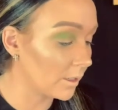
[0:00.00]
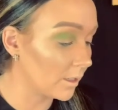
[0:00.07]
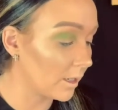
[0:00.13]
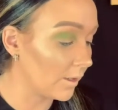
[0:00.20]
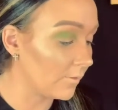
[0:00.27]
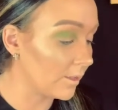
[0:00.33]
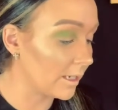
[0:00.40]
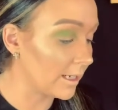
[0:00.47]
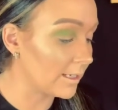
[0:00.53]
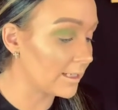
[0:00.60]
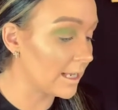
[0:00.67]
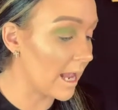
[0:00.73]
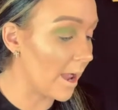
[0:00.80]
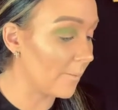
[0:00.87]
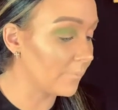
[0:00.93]
And then I
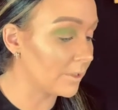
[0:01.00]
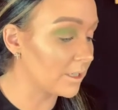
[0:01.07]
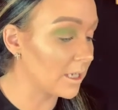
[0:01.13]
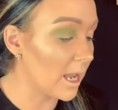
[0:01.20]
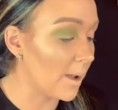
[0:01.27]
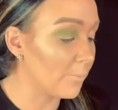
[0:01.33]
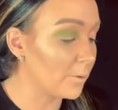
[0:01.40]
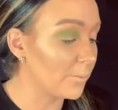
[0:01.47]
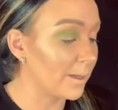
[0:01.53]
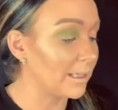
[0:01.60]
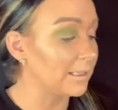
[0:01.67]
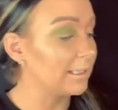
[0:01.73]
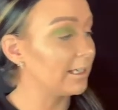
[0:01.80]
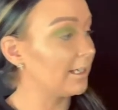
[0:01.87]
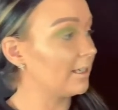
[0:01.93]
tap the top of my
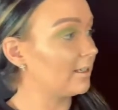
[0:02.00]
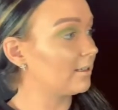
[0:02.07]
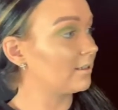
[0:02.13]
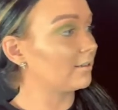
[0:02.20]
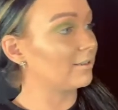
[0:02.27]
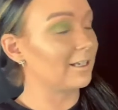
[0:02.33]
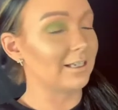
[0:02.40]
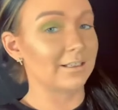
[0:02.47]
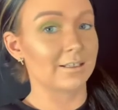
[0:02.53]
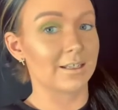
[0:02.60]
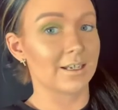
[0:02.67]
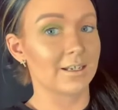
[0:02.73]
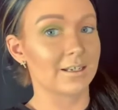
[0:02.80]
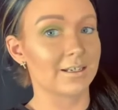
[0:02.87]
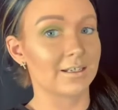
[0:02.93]
lid like
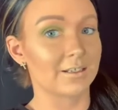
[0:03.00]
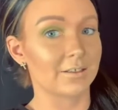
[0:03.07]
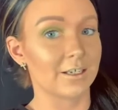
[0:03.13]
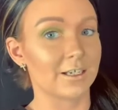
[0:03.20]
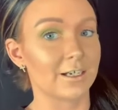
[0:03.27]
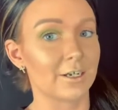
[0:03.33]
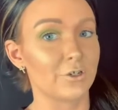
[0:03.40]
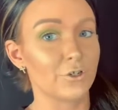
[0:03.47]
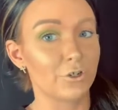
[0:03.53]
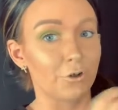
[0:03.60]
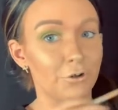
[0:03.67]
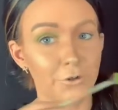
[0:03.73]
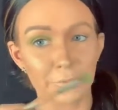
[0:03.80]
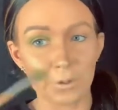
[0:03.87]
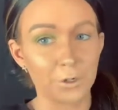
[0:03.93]
this, like I show
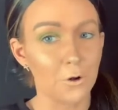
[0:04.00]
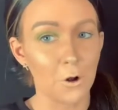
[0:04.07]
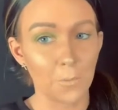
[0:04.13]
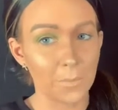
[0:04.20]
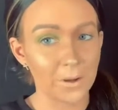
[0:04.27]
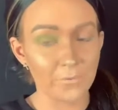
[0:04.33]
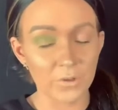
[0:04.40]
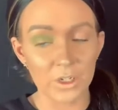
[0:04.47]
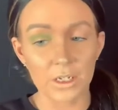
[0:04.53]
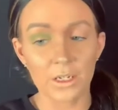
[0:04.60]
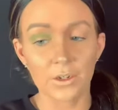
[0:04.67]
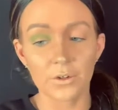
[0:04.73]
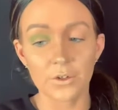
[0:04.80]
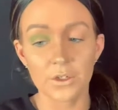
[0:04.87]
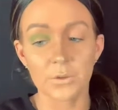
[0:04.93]
you in all my
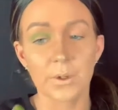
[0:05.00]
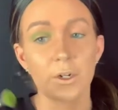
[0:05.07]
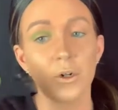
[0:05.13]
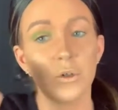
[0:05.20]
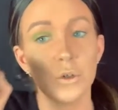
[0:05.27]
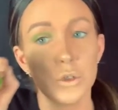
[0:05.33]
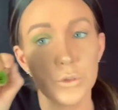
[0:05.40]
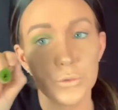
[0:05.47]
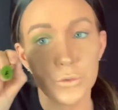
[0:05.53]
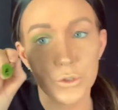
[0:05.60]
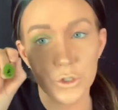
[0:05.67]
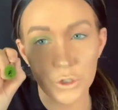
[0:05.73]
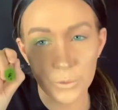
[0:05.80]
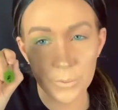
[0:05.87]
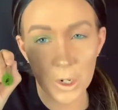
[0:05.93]
videos, so I don't lose
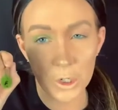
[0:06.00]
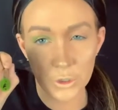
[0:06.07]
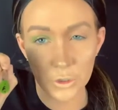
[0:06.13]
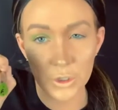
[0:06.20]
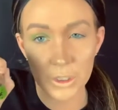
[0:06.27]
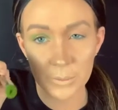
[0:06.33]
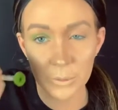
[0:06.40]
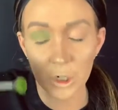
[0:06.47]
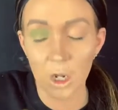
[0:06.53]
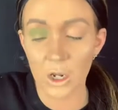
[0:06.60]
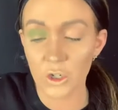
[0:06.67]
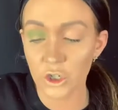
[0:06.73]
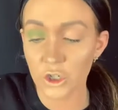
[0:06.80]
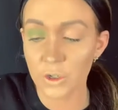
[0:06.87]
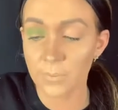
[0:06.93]
too much on the brush.